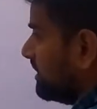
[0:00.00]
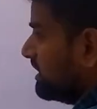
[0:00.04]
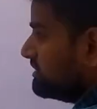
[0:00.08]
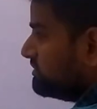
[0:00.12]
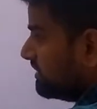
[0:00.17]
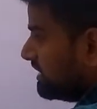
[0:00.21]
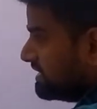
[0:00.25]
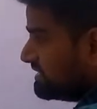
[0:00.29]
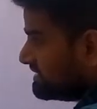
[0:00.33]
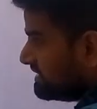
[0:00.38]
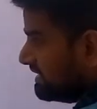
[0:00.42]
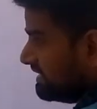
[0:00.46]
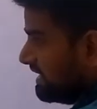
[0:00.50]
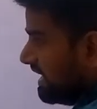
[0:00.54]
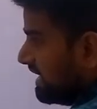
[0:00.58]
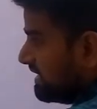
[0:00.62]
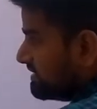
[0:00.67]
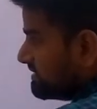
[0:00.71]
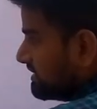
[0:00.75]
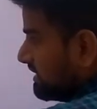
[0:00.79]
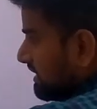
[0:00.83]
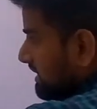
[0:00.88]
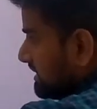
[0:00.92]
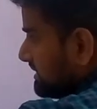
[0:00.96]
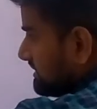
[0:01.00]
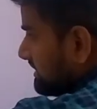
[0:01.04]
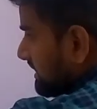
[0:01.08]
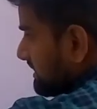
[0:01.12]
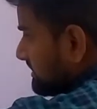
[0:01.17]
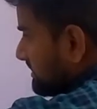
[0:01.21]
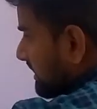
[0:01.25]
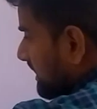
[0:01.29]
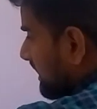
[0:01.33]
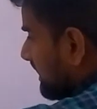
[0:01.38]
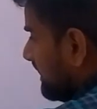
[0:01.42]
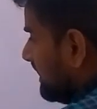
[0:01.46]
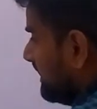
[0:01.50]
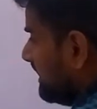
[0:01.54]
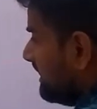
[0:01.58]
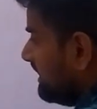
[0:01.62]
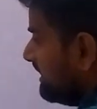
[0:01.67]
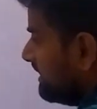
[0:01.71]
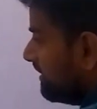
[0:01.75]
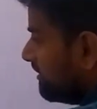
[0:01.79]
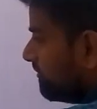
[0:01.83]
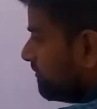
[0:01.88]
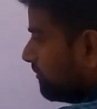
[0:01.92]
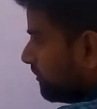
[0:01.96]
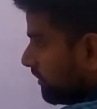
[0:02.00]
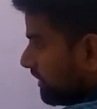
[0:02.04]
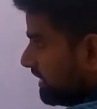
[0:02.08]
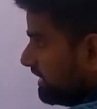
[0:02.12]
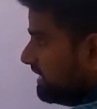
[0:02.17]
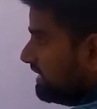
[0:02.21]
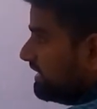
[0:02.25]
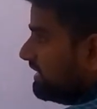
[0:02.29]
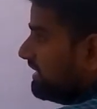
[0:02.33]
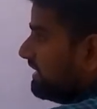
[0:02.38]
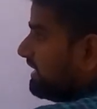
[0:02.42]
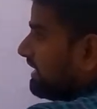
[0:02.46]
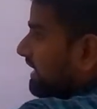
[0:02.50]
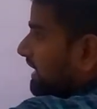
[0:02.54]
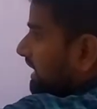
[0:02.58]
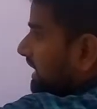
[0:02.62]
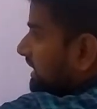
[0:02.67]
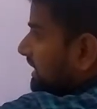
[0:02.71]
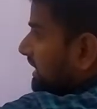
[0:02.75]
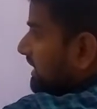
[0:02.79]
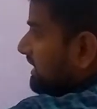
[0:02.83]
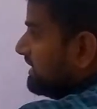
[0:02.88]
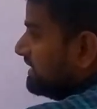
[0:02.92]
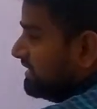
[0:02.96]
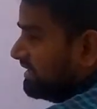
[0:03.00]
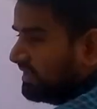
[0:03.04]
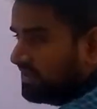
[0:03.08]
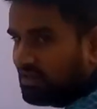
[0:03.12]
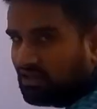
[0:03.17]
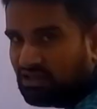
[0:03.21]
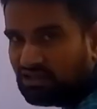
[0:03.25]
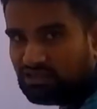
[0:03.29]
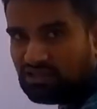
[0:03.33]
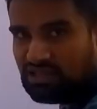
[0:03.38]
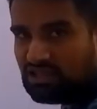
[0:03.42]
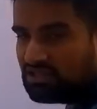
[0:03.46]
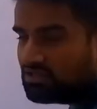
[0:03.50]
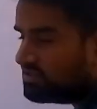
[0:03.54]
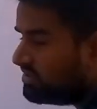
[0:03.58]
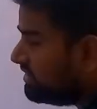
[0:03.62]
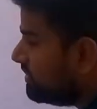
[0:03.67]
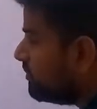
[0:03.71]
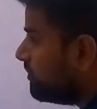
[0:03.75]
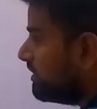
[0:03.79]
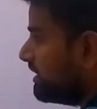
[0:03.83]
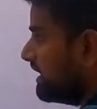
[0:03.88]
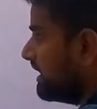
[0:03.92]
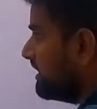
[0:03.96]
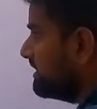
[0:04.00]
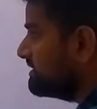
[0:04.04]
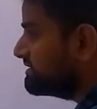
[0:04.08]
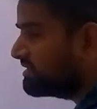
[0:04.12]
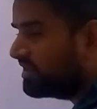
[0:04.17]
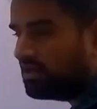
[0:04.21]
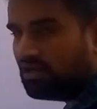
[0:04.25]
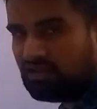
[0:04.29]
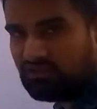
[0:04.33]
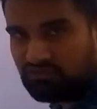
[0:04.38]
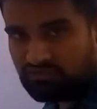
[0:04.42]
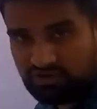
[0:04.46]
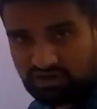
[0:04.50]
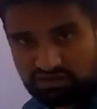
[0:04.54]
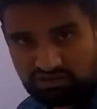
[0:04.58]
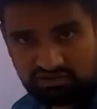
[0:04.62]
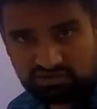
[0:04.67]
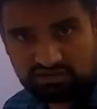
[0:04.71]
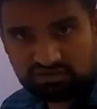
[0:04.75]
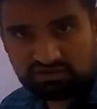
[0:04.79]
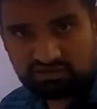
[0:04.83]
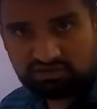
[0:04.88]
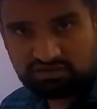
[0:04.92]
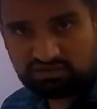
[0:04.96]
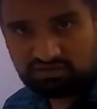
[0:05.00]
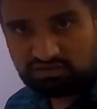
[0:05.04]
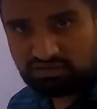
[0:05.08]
so as you can see that 60 degree, 40 degree and 80 degree, these 3 all angles are different.